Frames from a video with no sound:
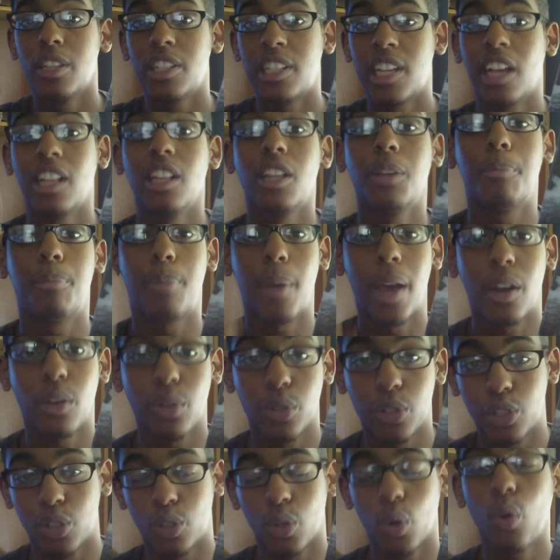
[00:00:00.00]
tell a
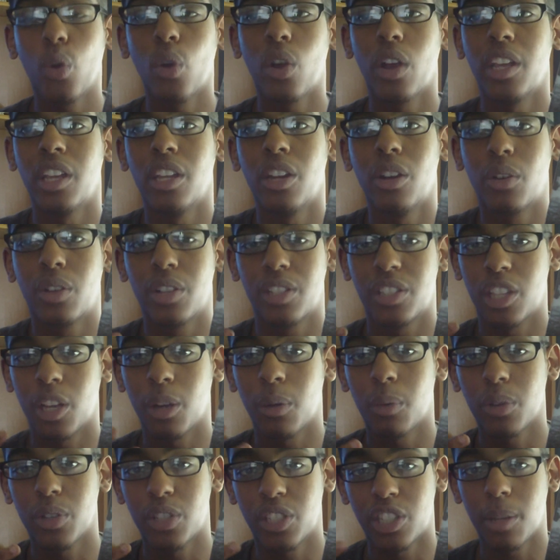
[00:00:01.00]
better story, you know, because
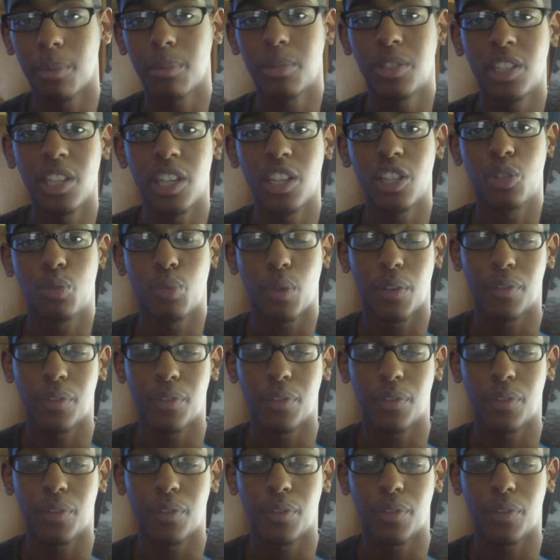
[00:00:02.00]
there were some scenes